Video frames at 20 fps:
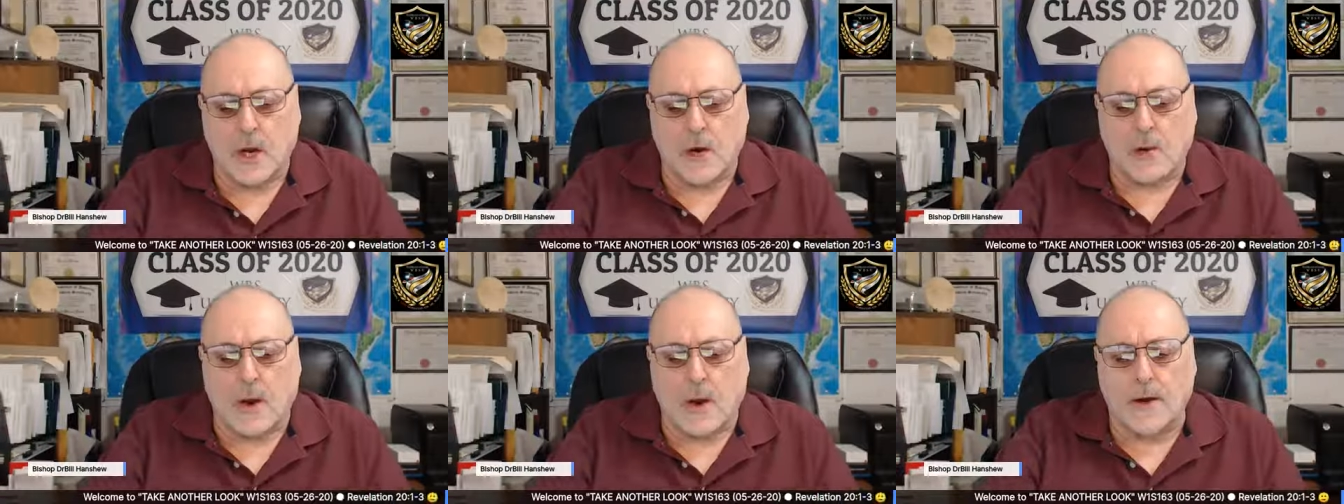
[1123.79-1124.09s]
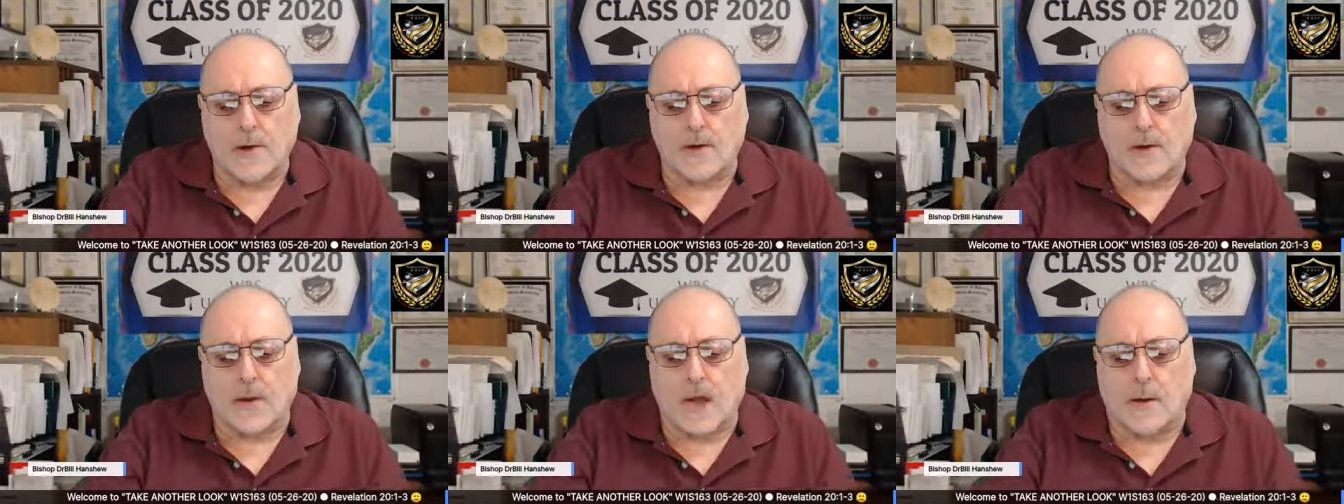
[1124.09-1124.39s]

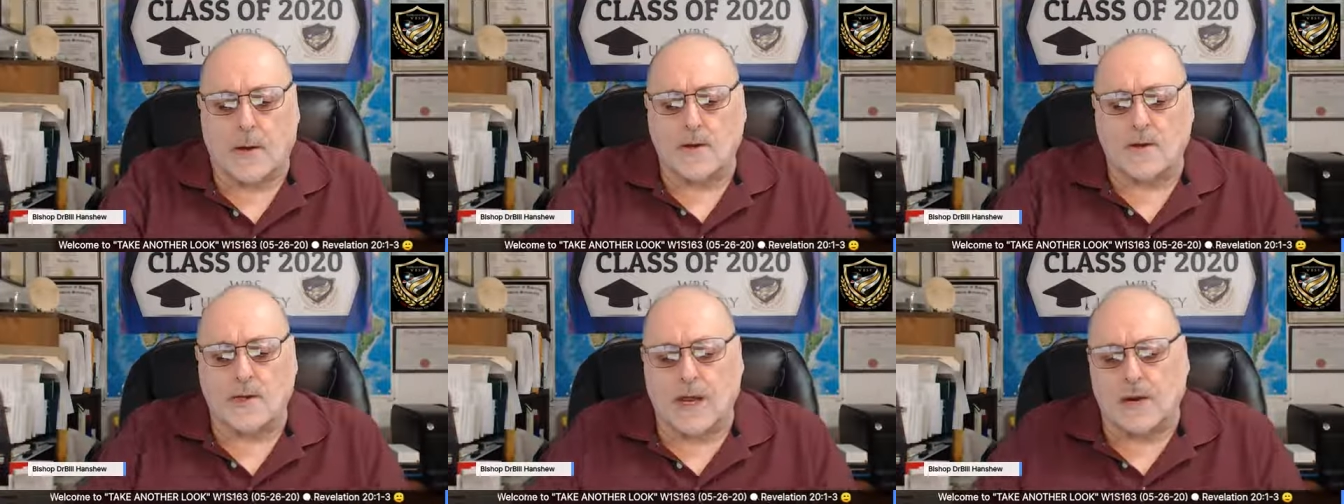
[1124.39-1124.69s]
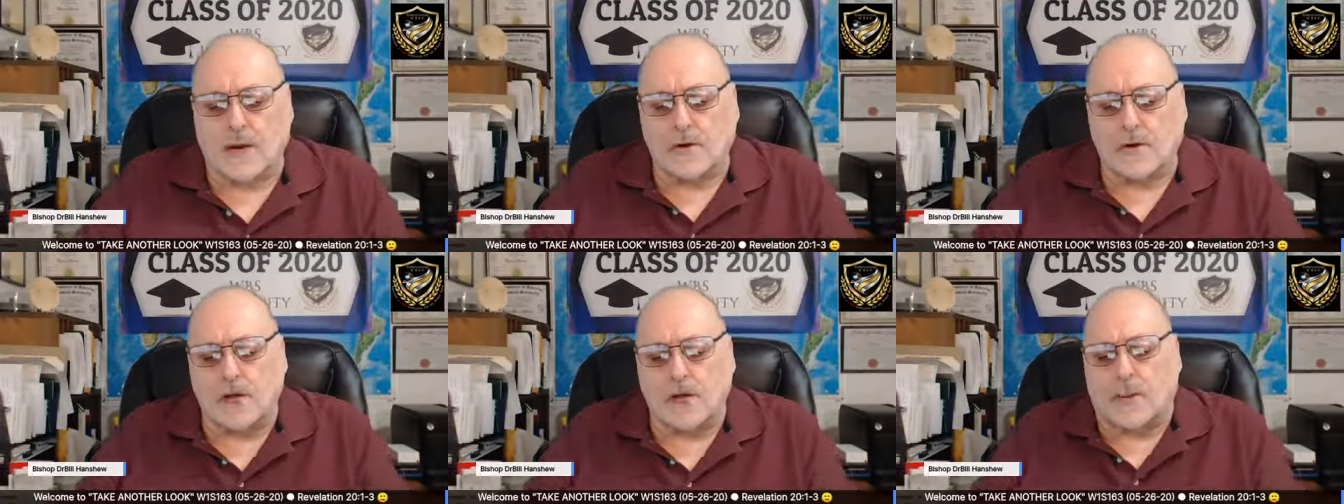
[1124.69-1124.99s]
Writer and
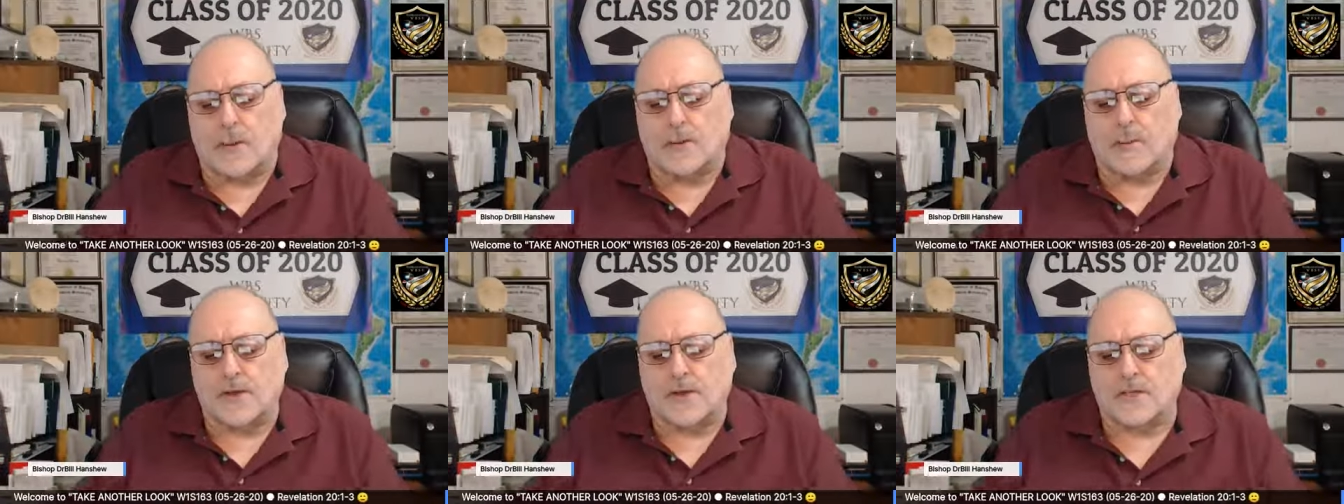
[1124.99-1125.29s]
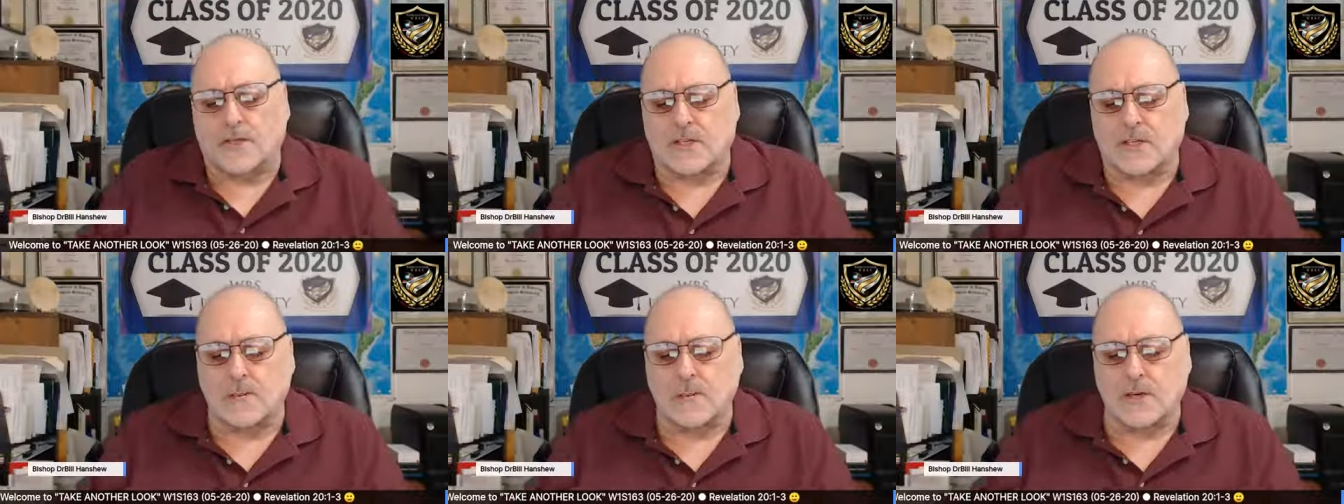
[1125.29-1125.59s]
commentator J.
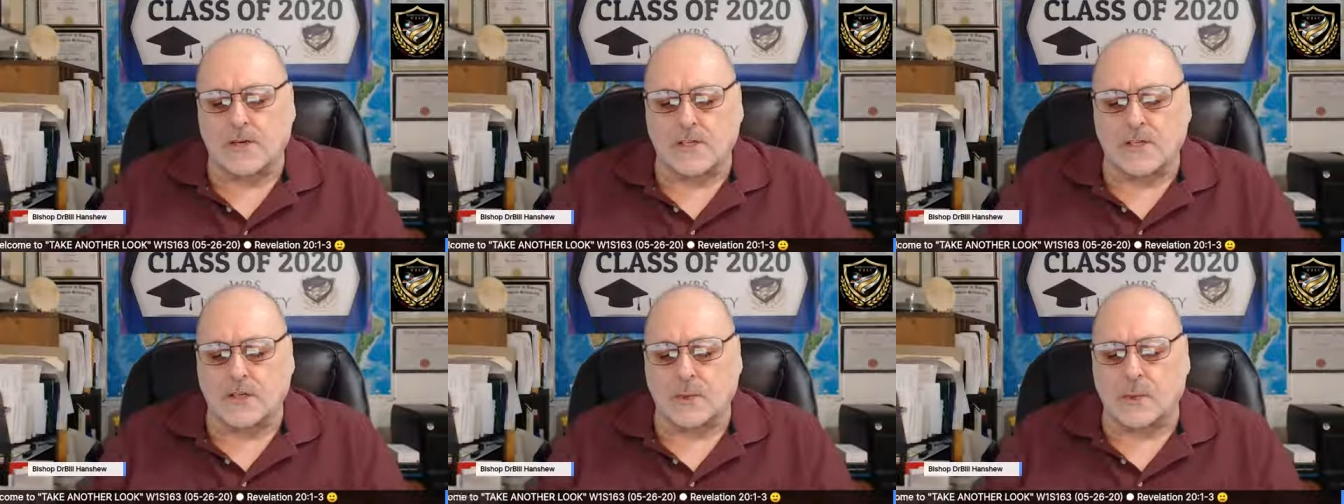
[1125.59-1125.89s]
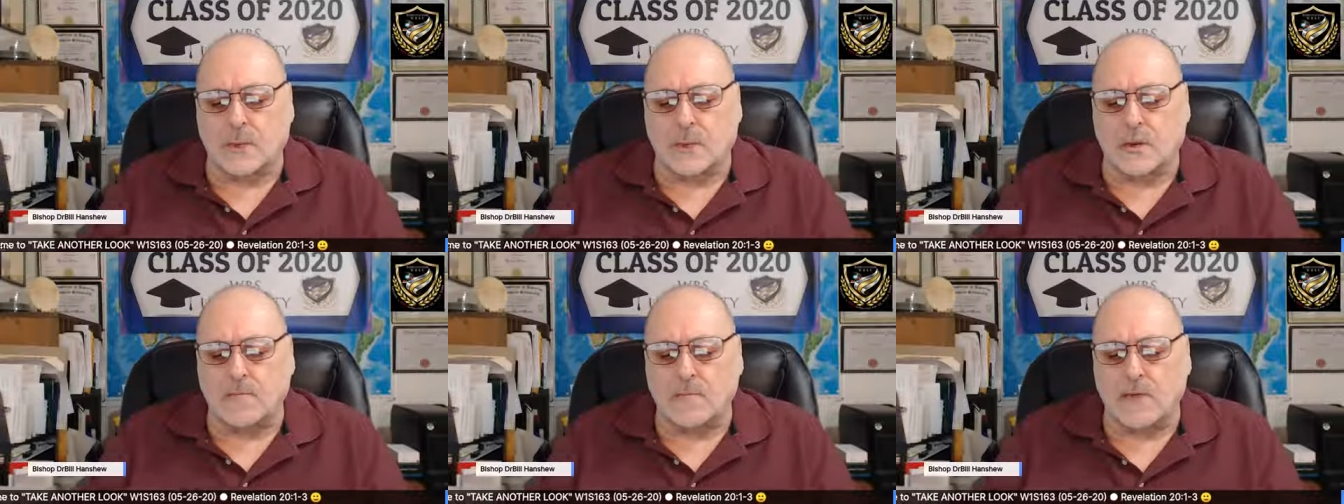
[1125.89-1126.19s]
Preston Eby says,
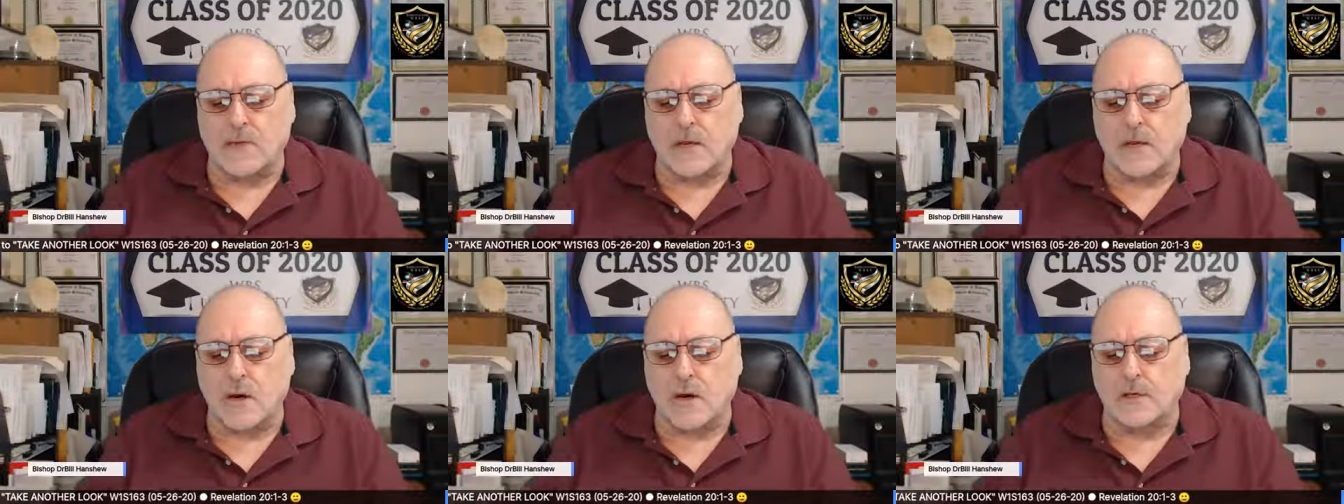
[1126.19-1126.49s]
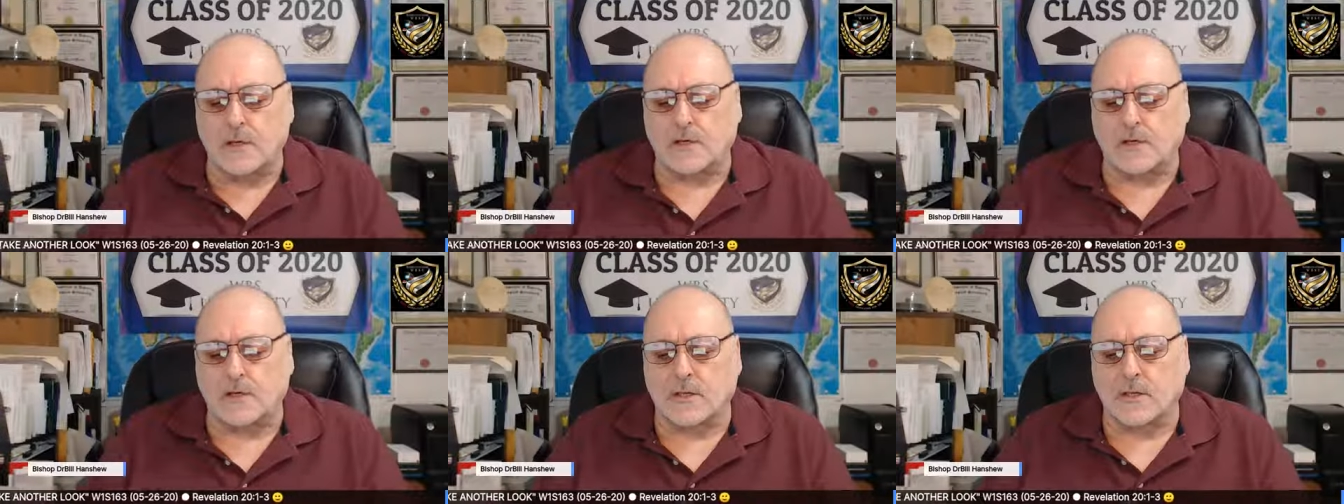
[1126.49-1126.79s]
When men
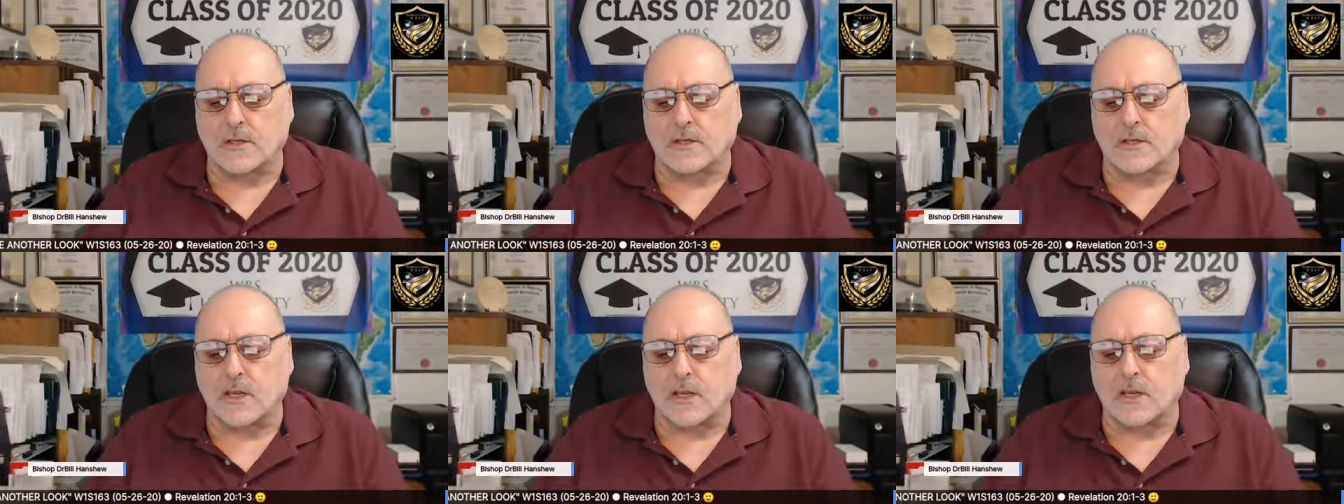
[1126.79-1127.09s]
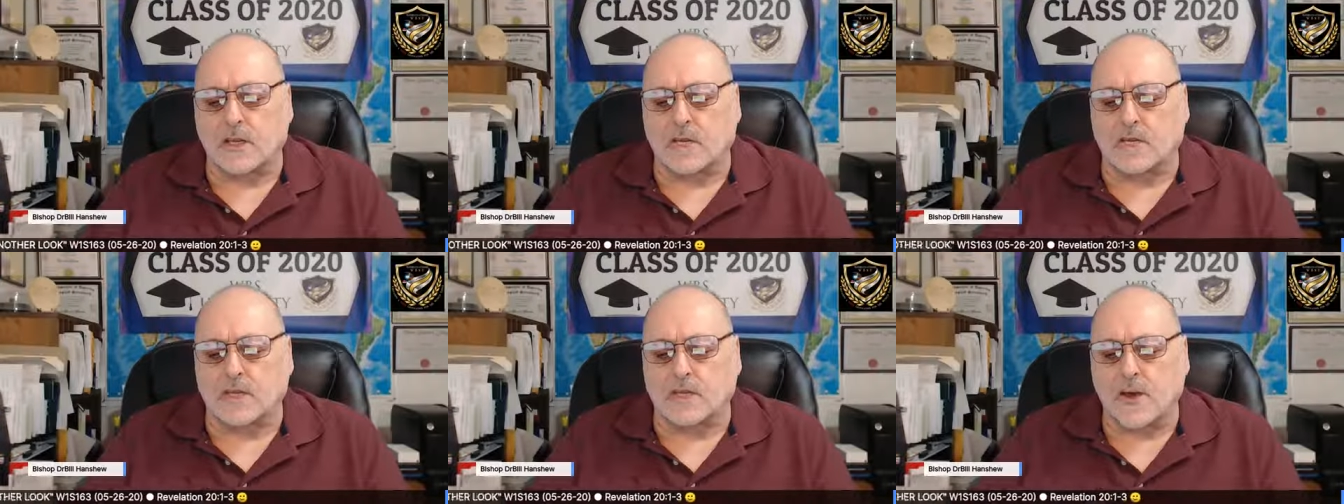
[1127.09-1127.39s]
earnestly
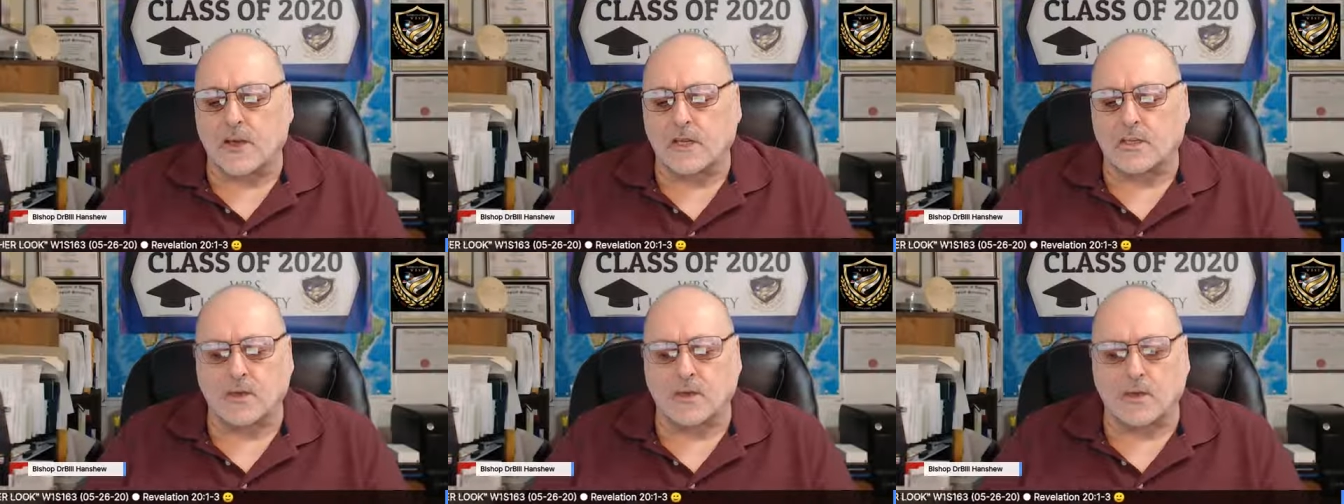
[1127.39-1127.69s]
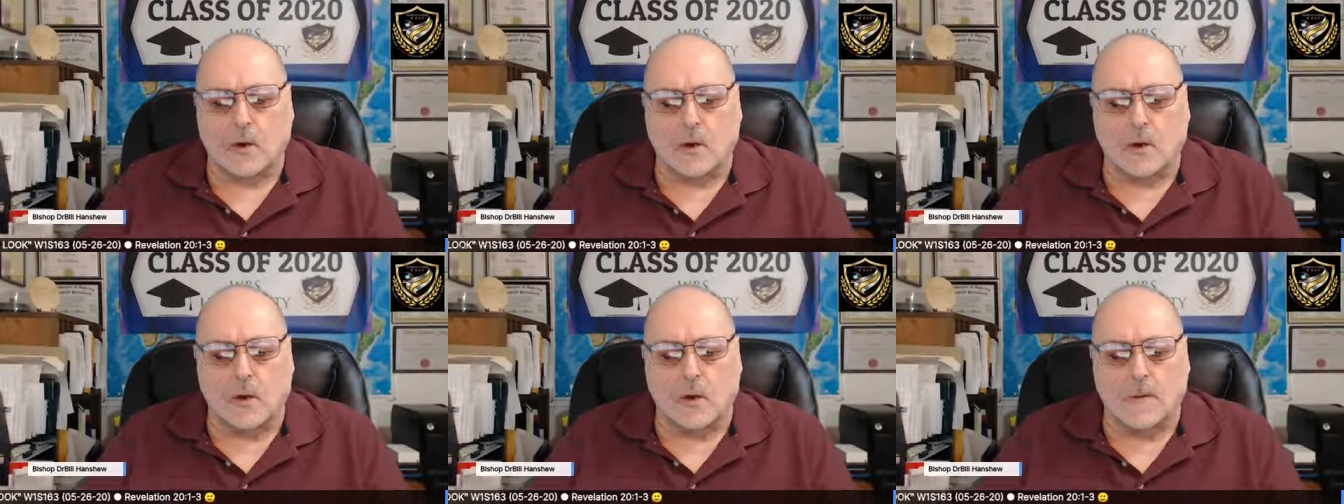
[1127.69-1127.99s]
seek the face of
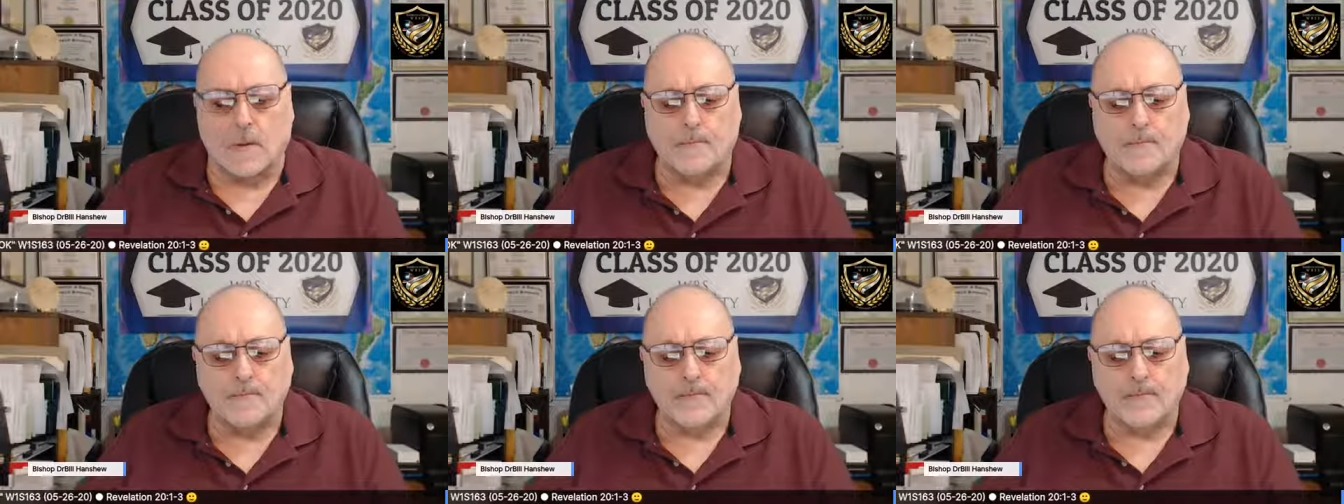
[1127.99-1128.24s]
the Lord,